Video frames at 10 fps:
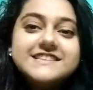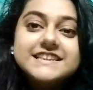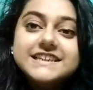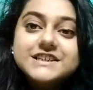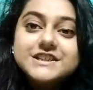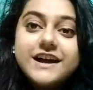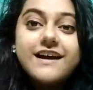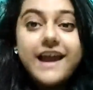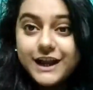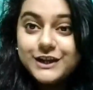
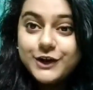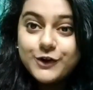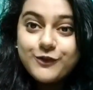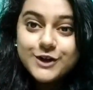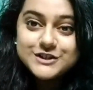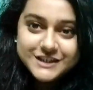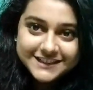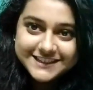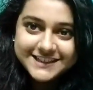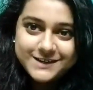Titesha and you're watching
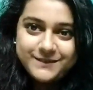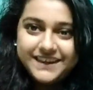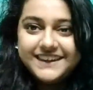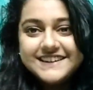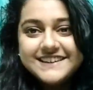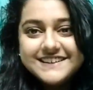Titlivi.